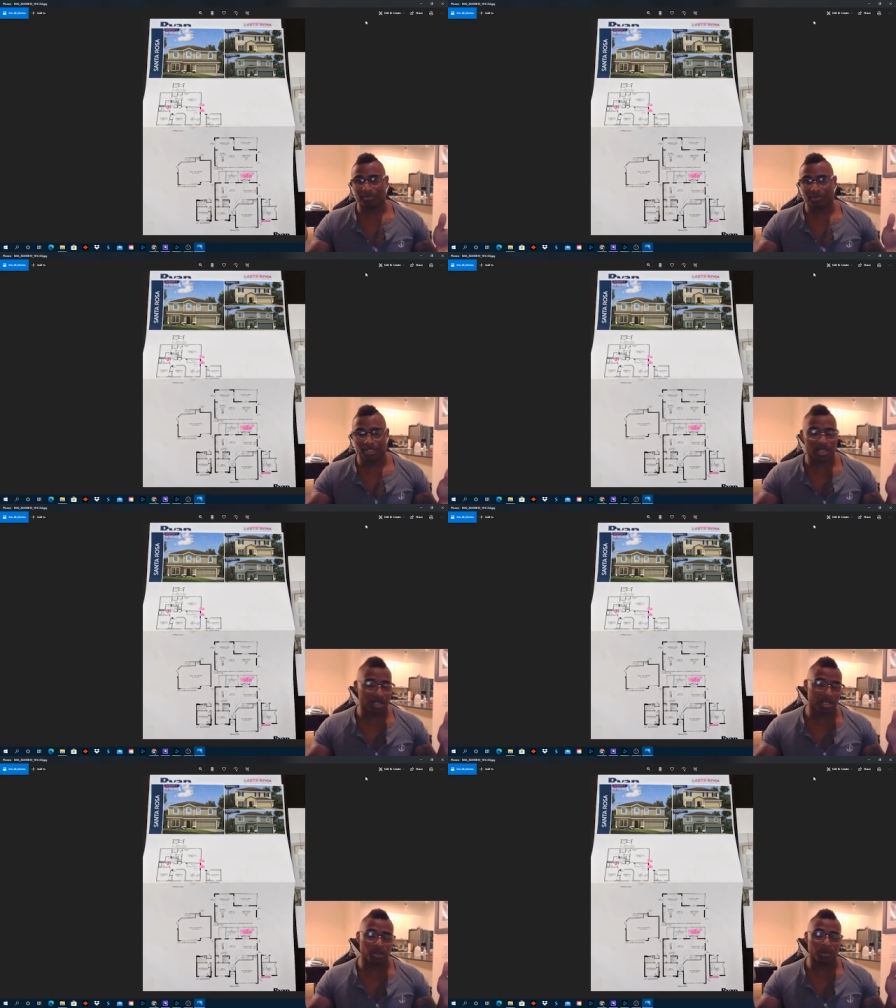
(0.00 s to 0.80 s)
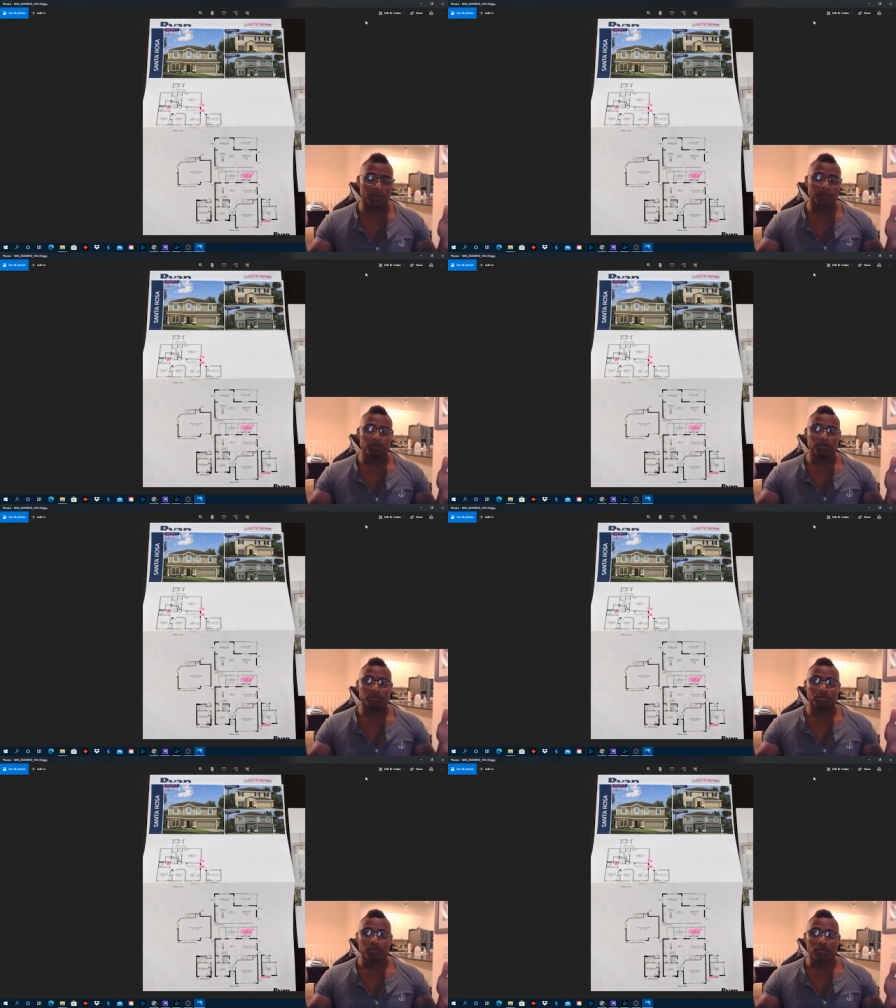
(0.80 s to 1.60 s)
So
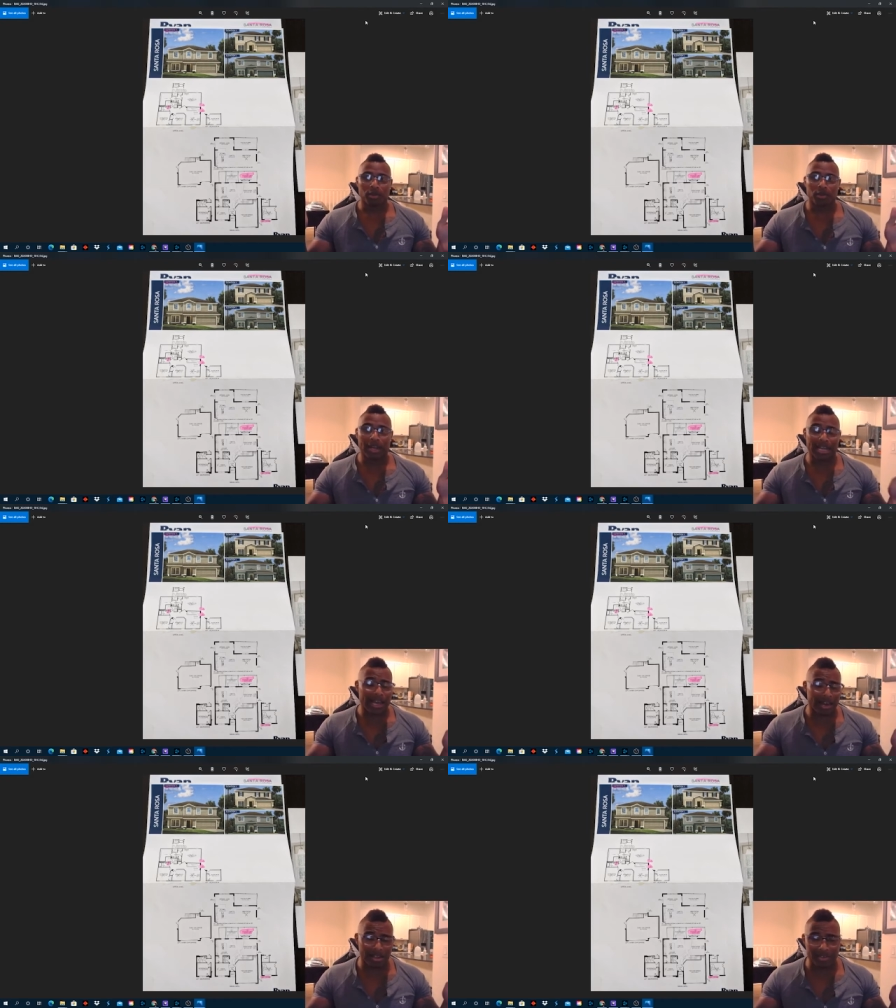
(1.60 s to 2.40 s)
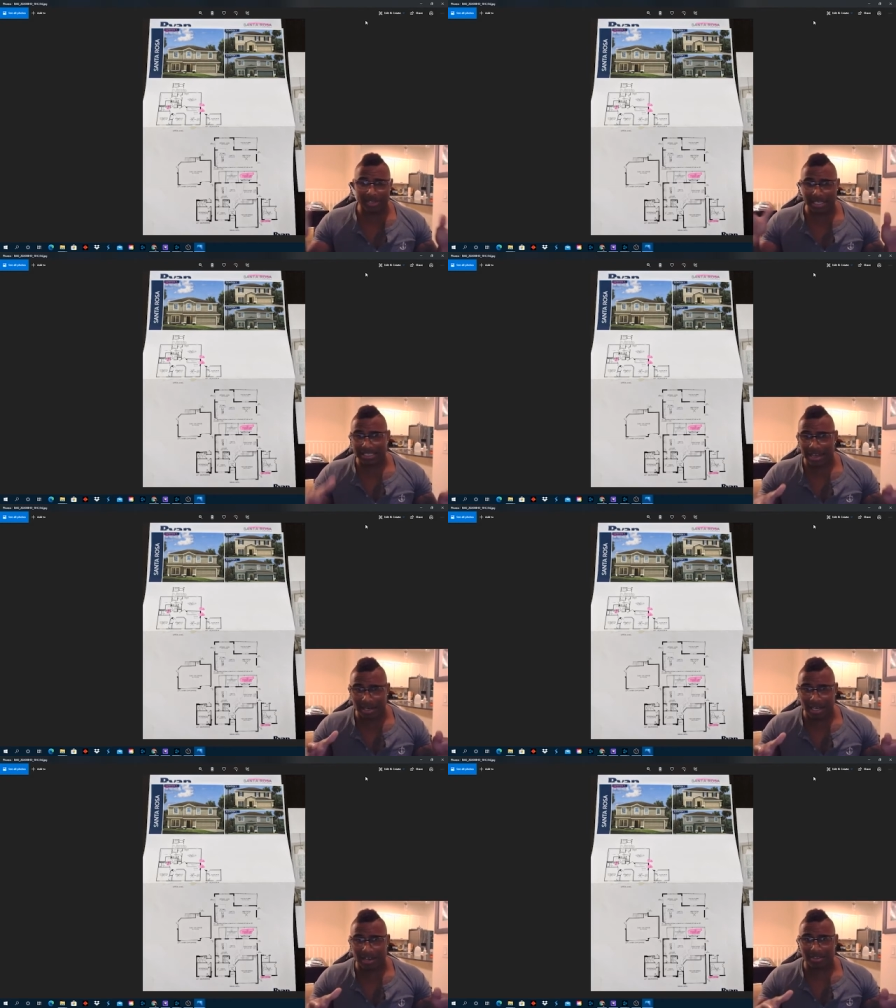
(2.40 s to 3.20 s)
right now I live in a
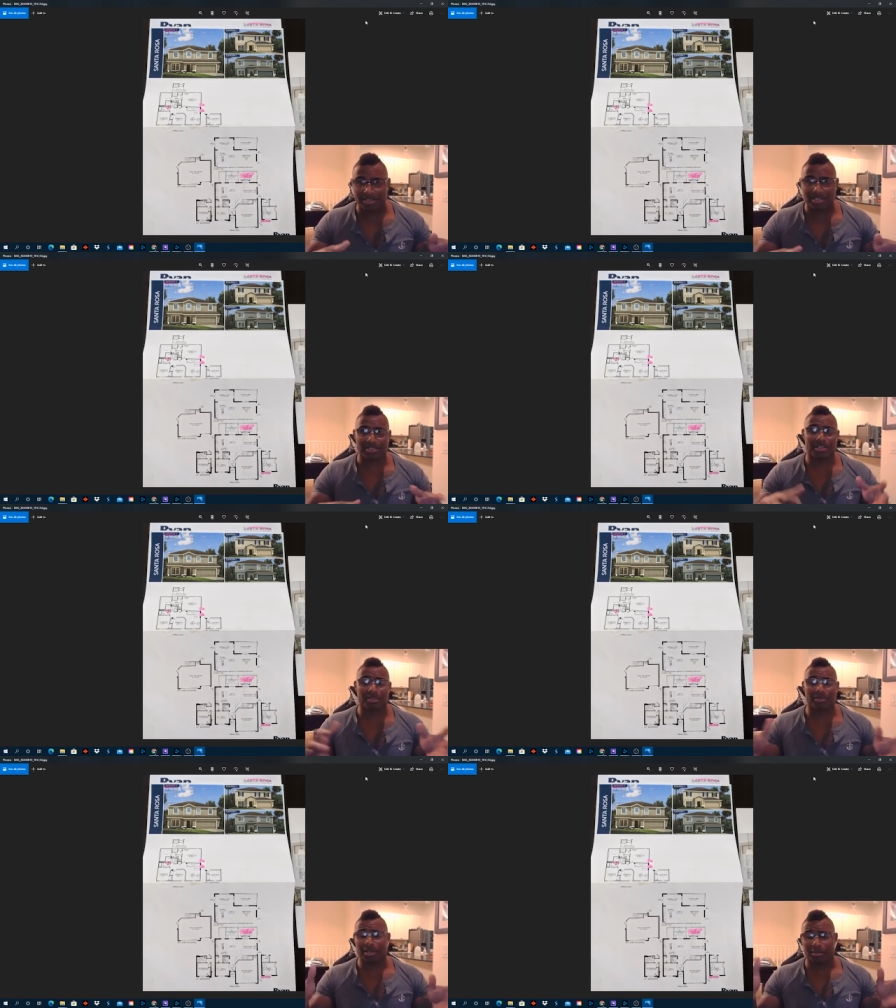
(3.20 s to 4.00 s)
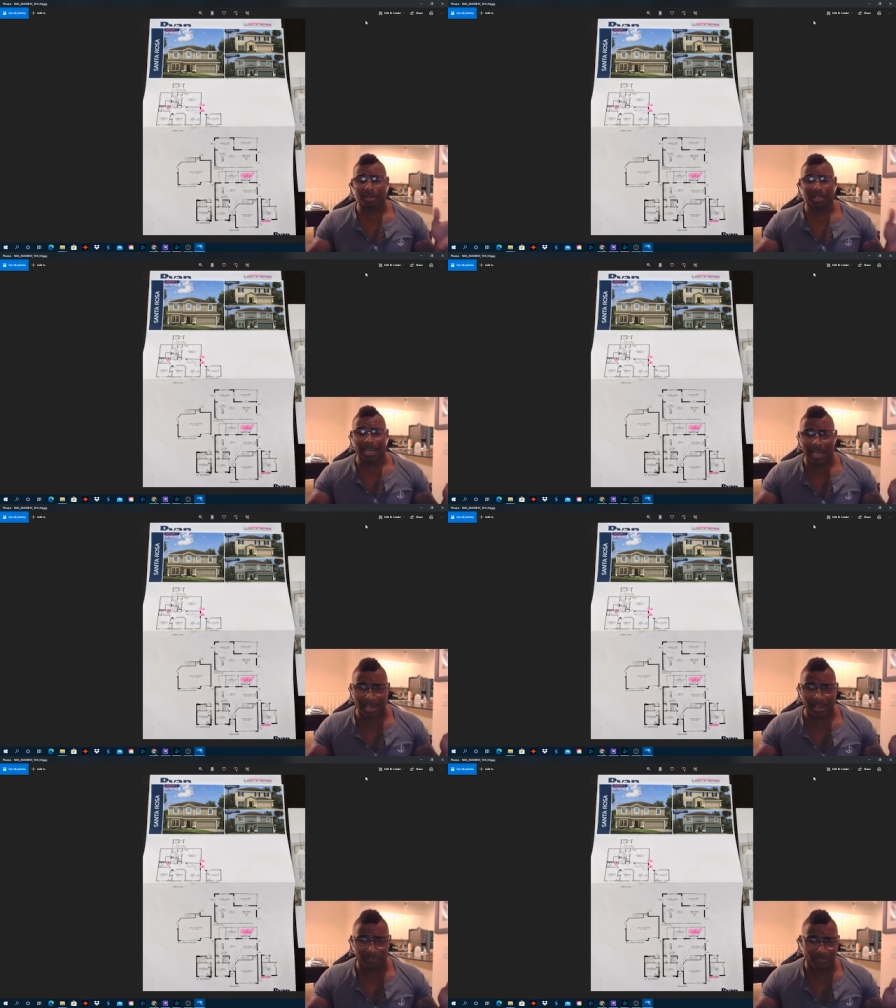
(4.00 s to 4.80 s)
townhouse. It's a three, three and a
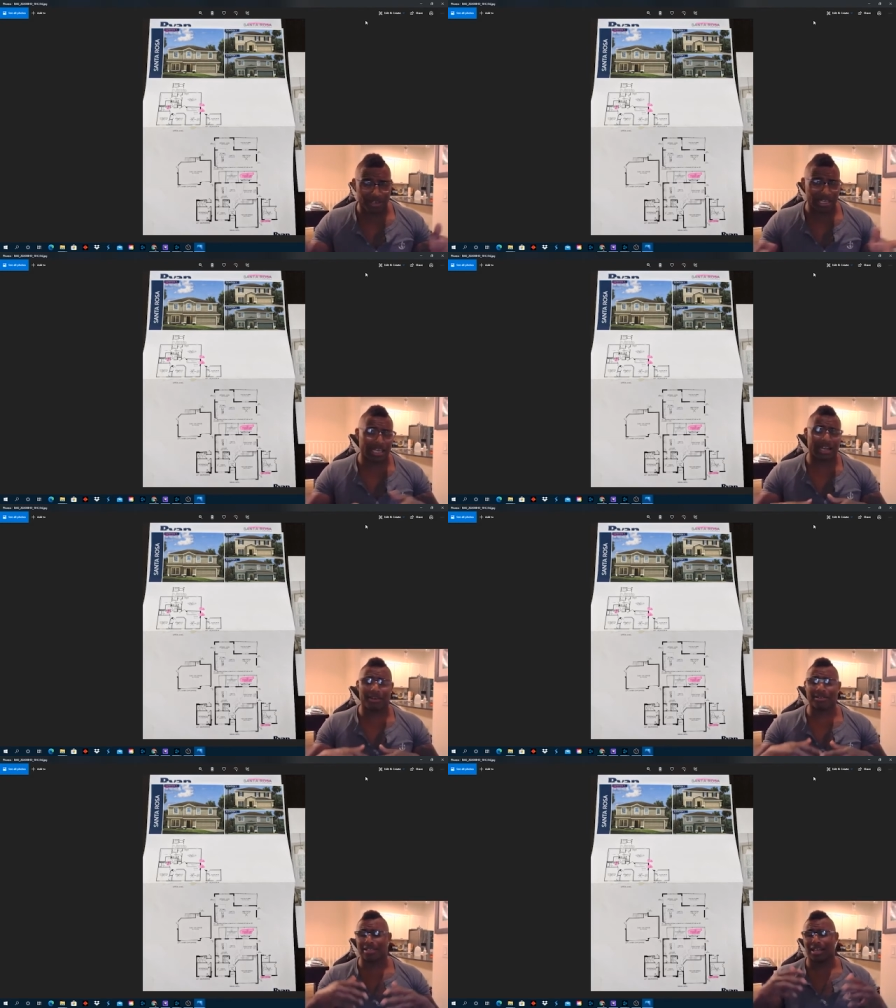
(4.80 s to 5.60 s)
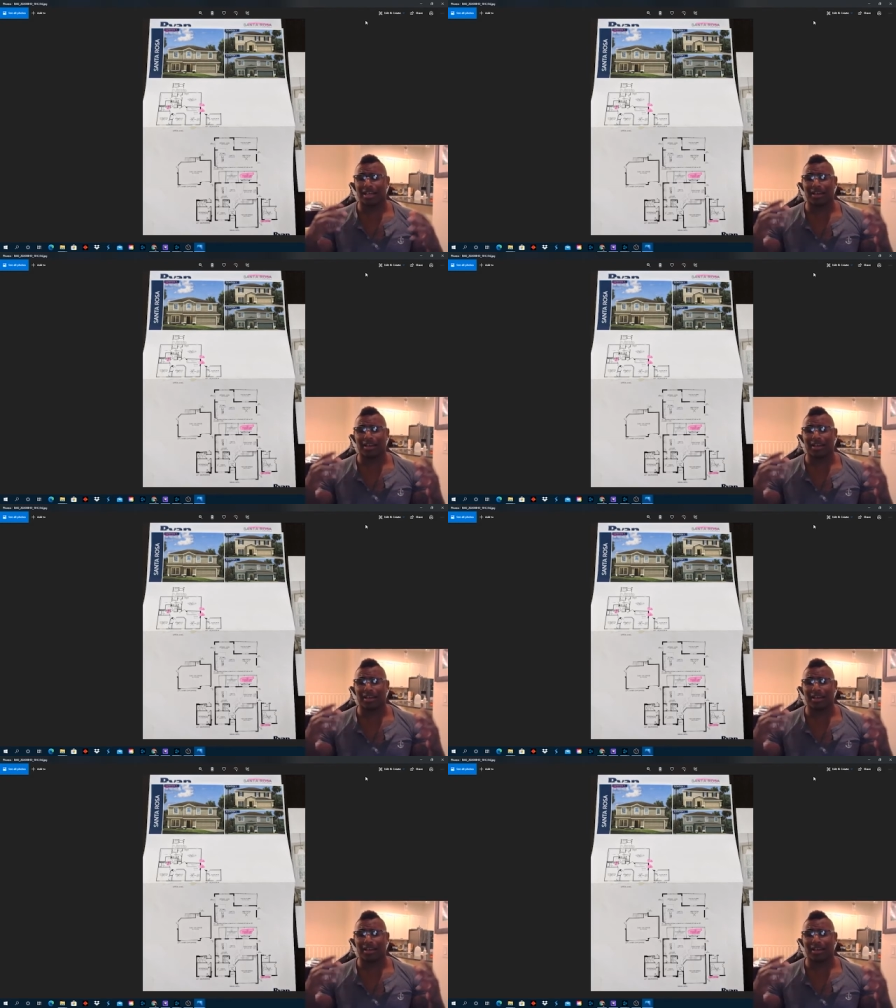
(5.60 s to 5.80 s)
half. And I was like,